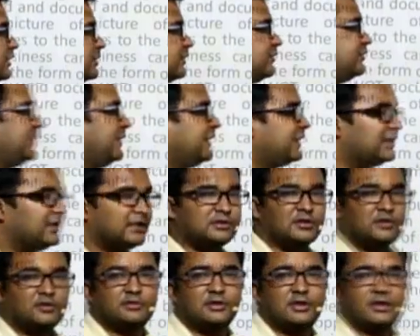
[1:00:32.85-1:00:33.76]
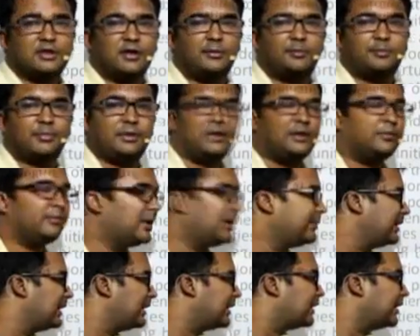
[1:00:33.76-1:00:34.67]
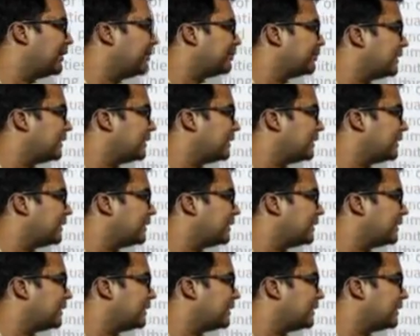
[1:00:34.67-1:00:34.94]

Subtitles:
The weakness of the company may be a